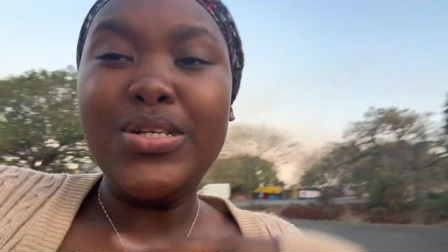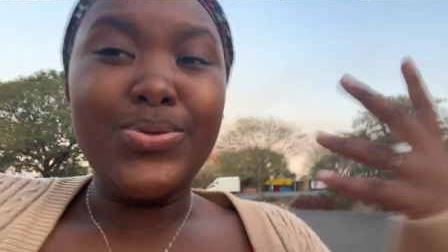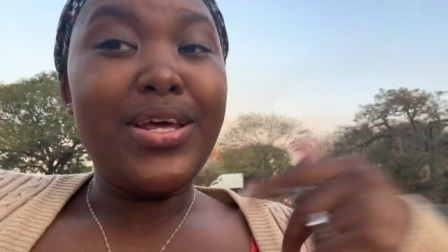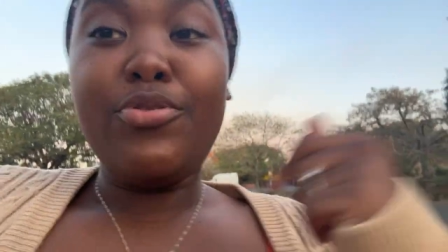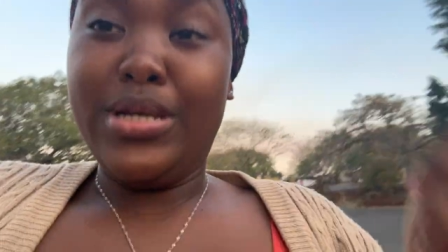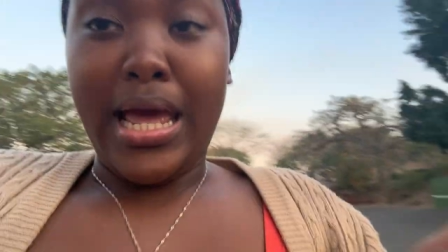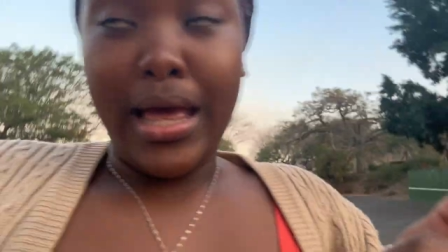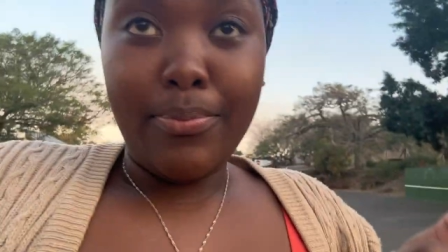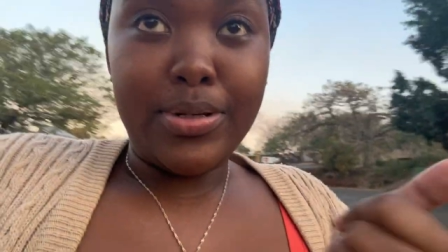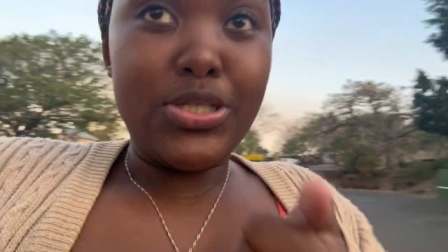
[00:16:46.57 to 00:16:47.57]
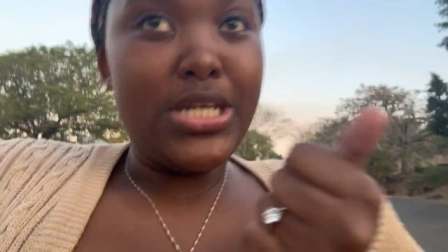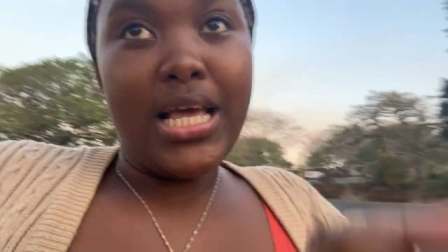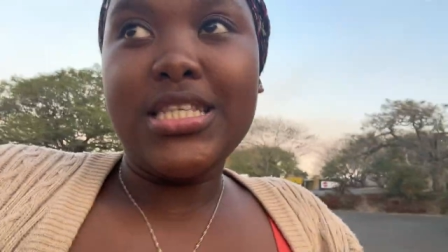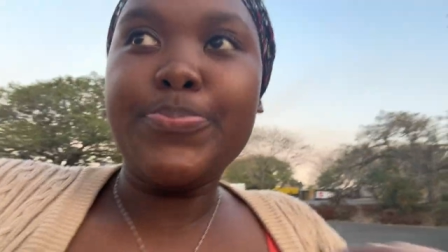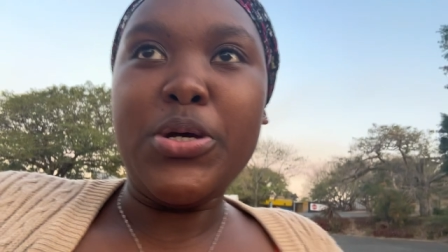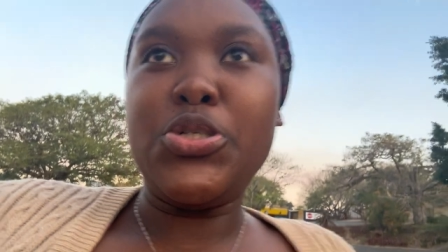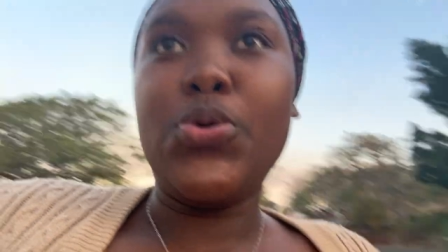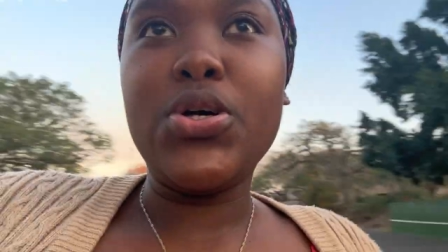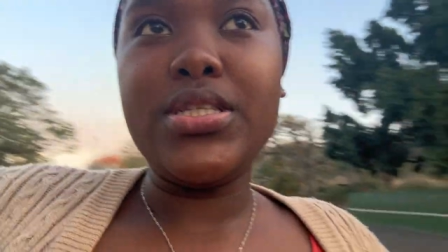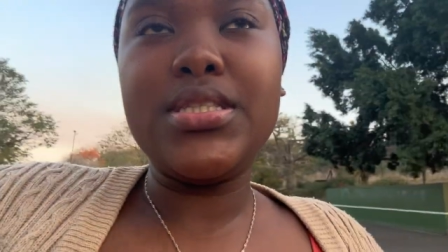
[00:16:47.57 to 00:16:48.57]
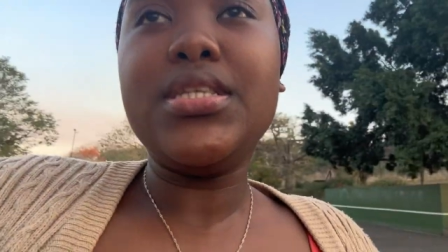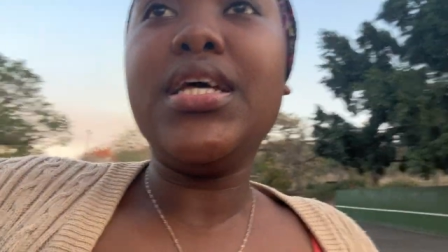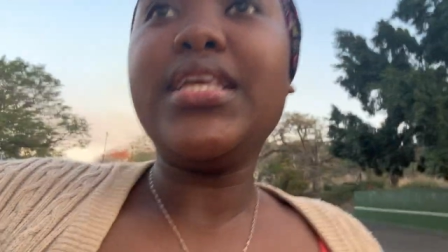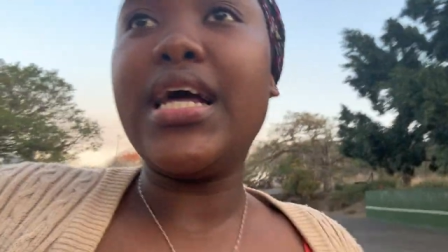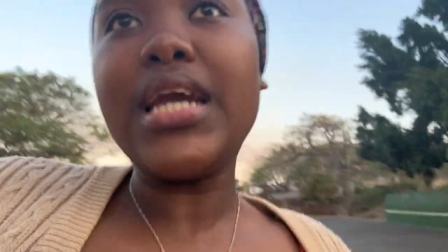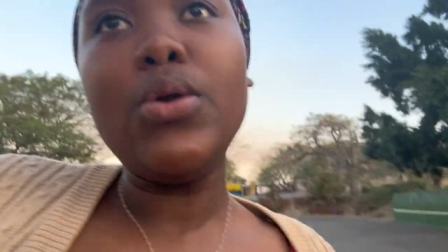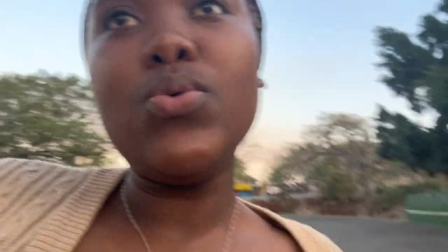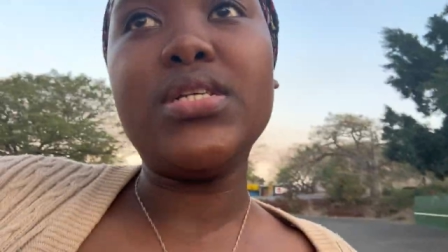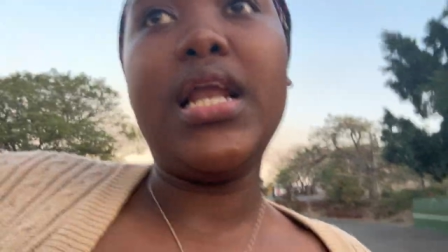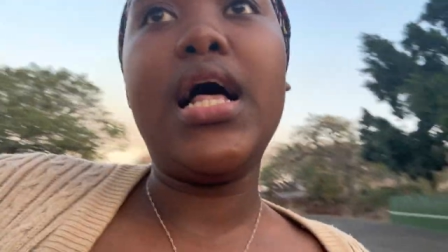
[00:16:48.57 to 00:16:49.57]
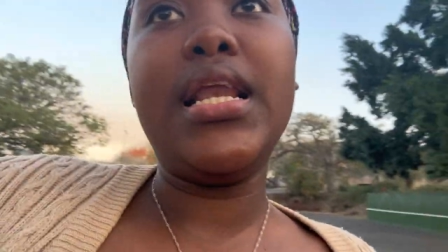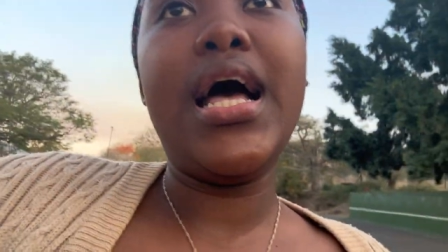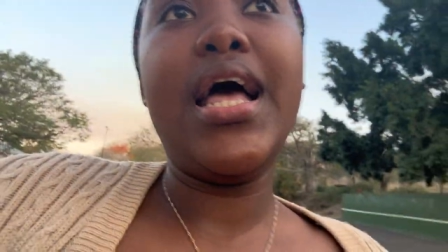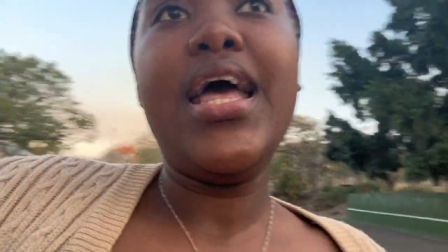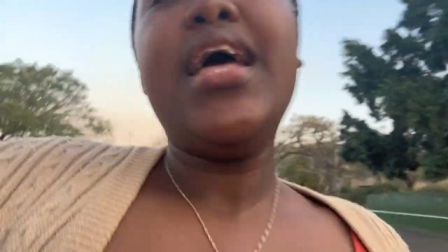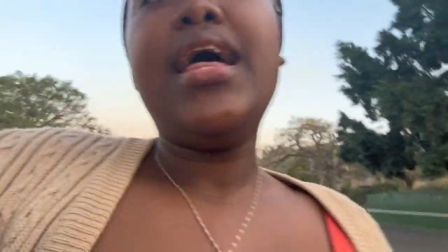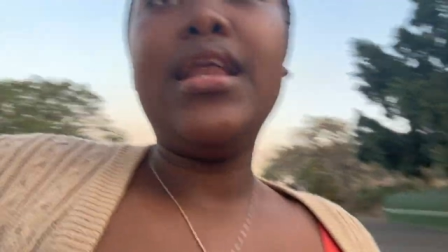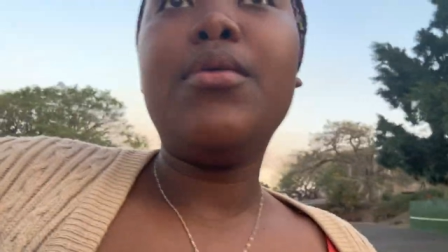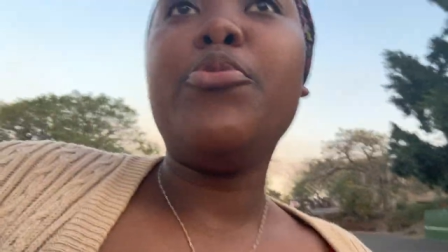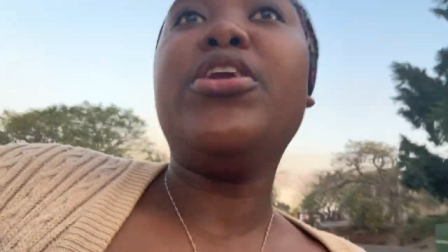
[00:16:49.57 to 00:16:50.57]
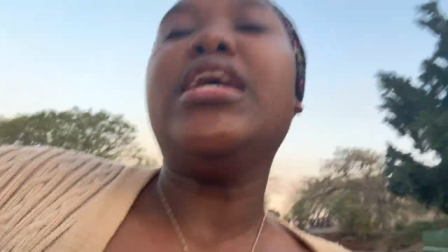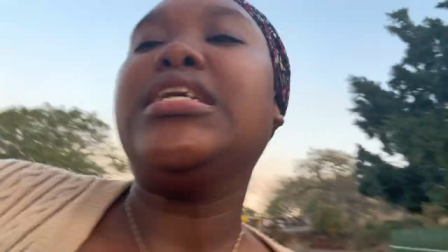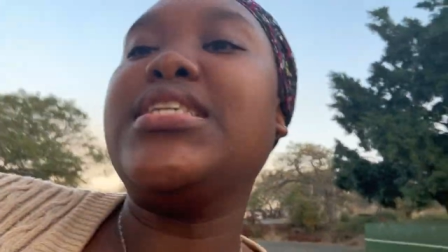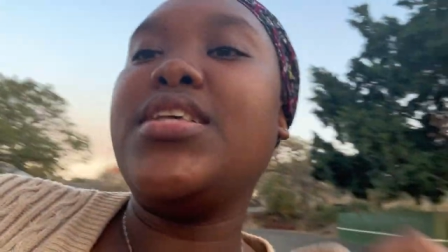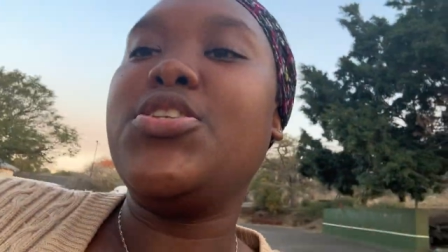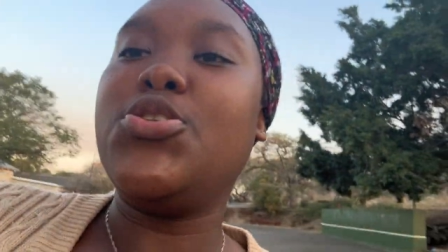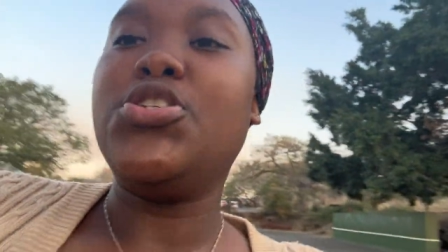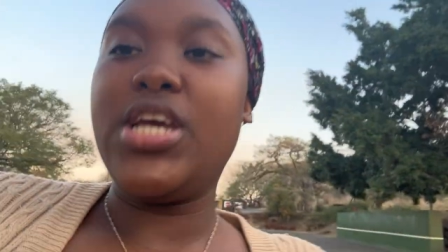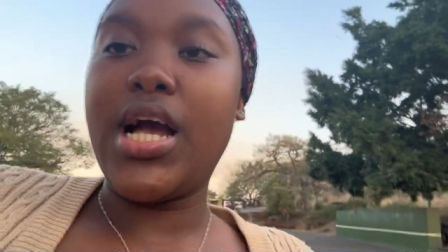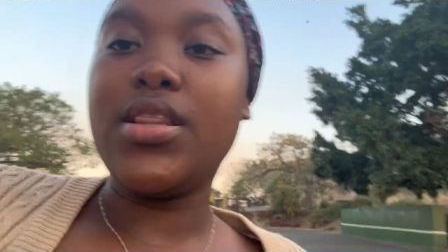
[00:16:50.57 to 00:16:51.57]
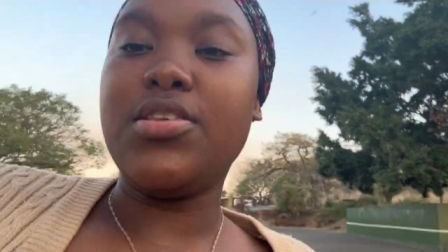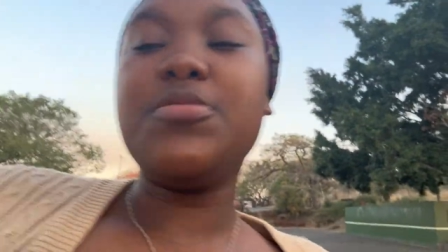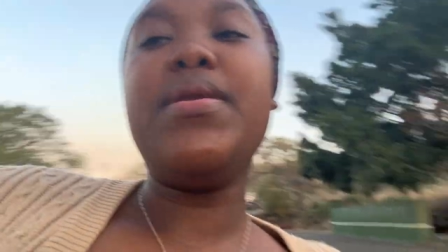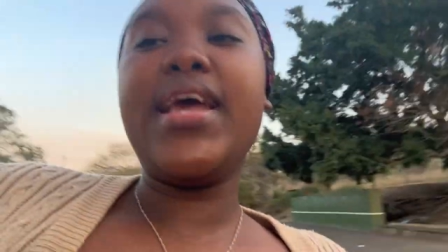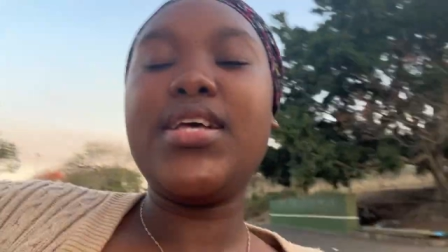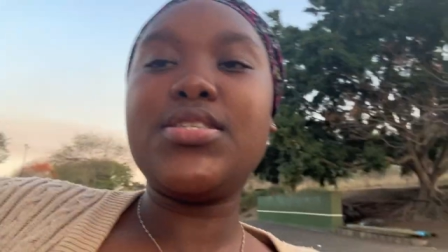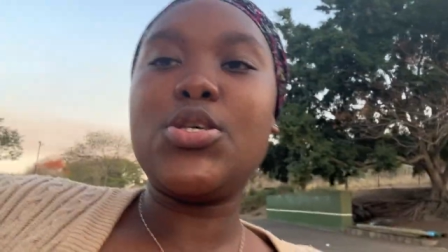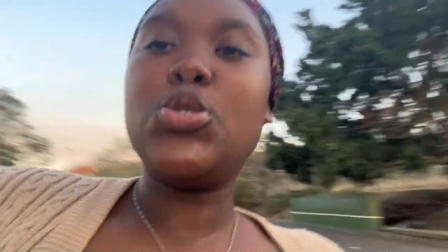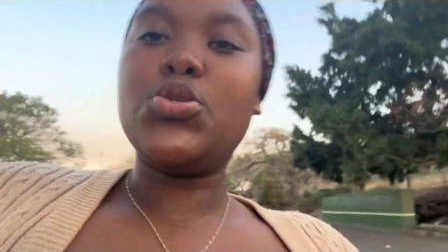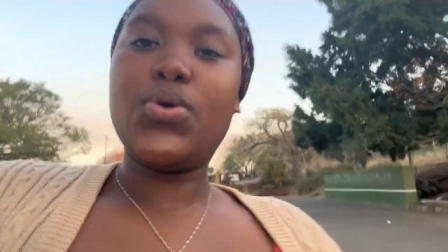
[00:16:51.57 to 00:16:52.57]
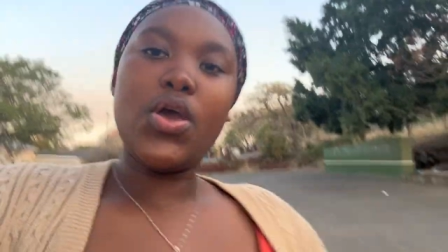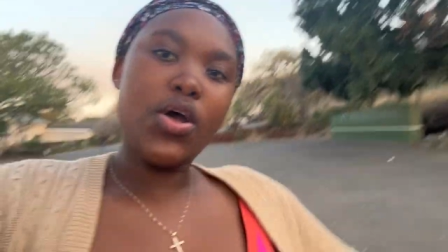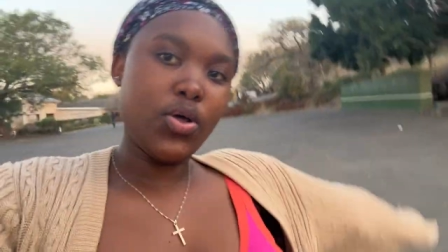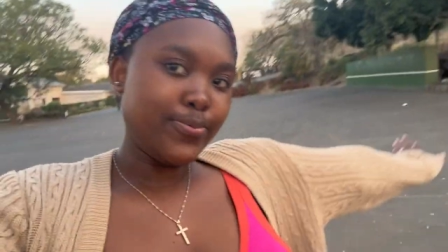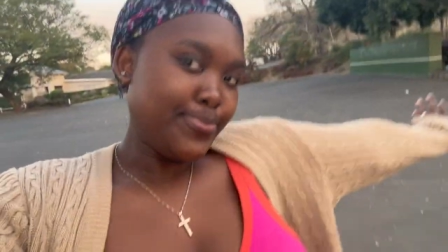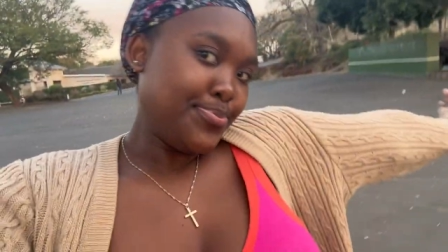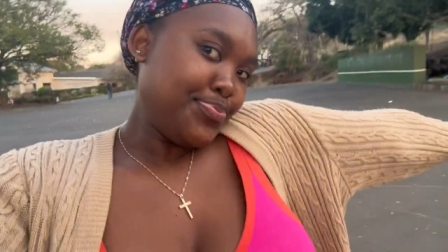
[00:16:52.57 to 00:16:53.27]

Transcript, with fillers: every day until special ngiyaqala ukuzalana and i'm really excited to check out this place